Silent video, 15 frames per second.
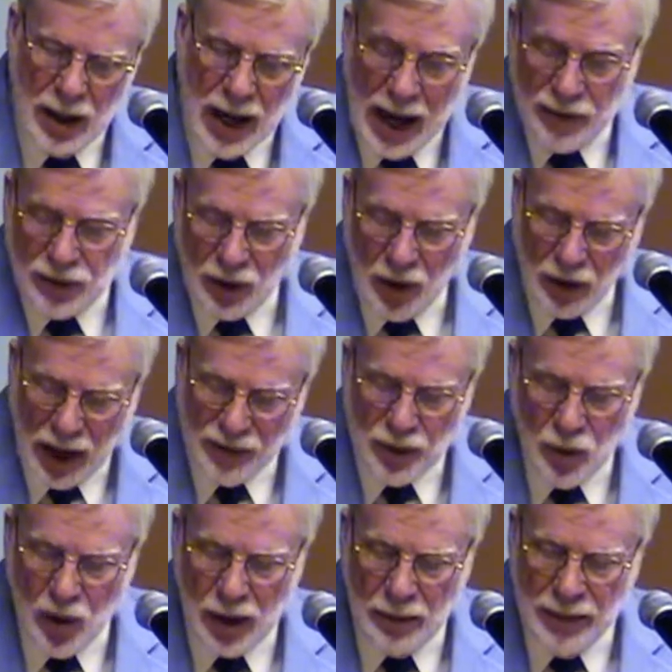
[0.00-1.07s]
After all,
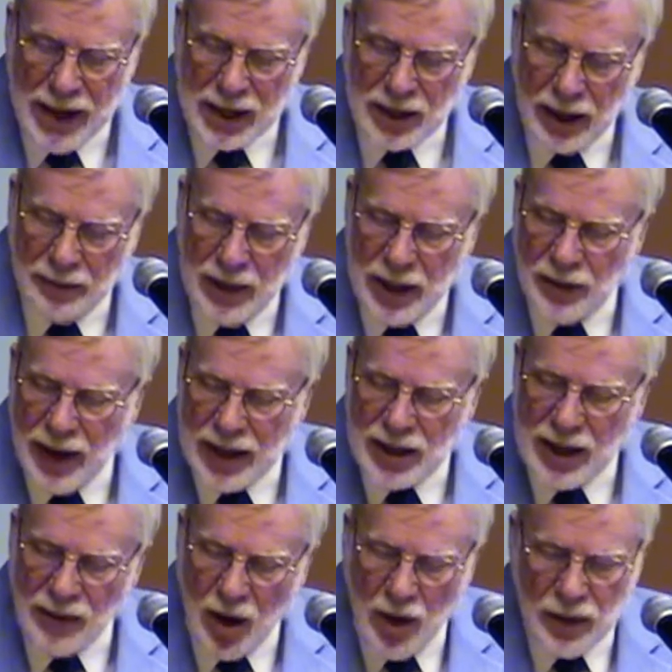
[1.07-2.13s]
everyone admits that meteorites
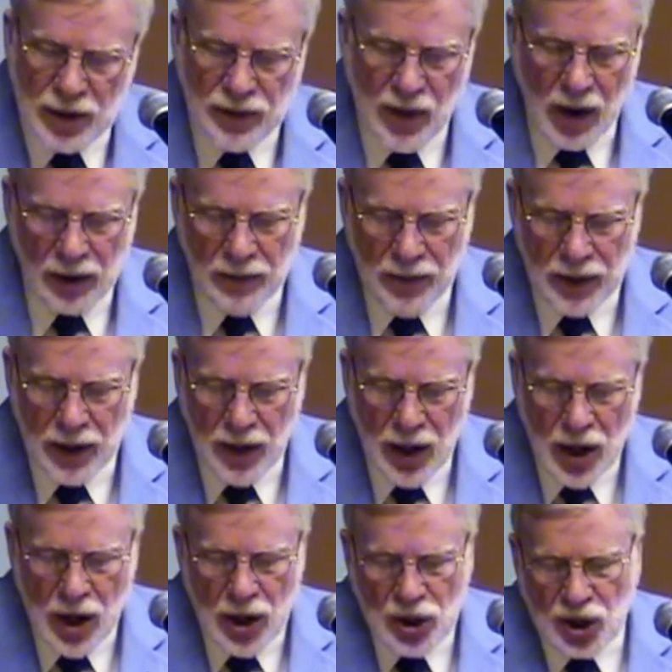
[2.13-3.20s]
have always fallen.
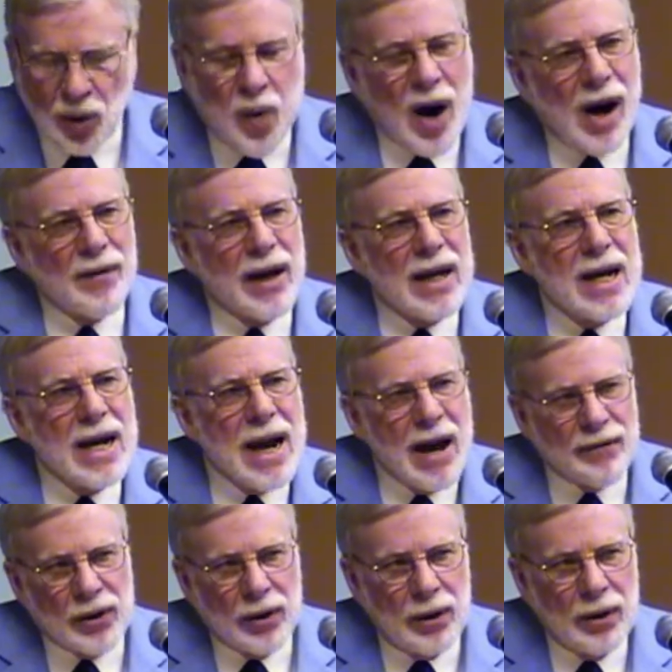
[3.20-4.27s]
So why are they
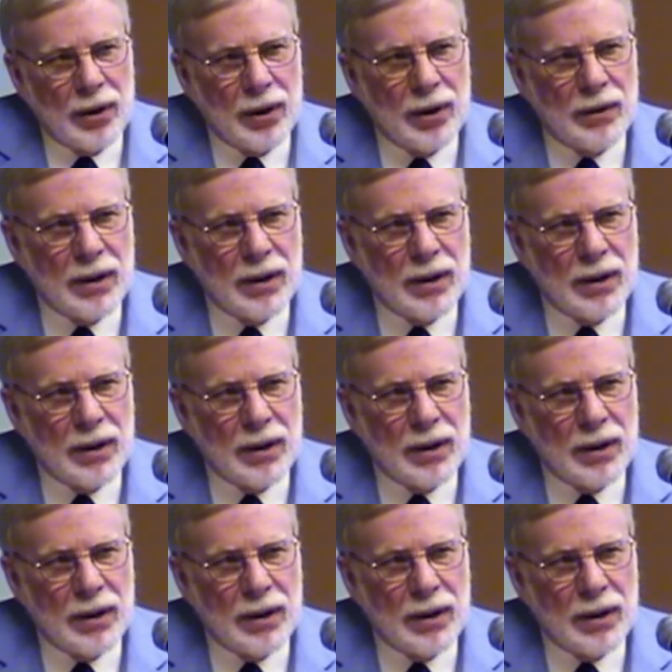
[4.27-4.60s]
never